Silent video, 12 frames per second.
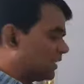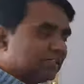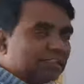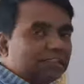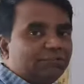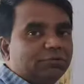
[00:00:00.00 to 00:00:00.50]
that
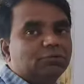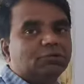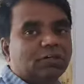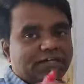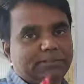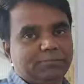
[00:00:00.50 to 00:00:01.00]
will give
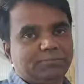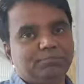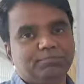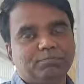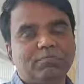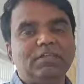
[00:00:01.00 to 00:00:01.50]
you I.
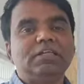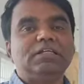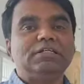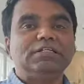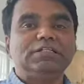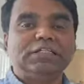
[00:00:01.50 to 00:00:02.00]

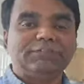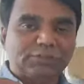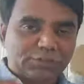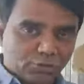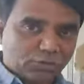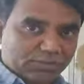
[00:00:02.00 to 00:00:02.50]
If
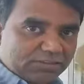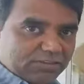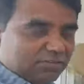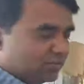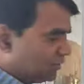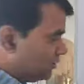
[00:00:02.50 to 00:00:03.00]
you do it,
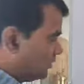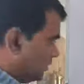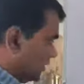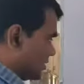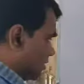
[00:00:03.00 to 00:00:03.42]
it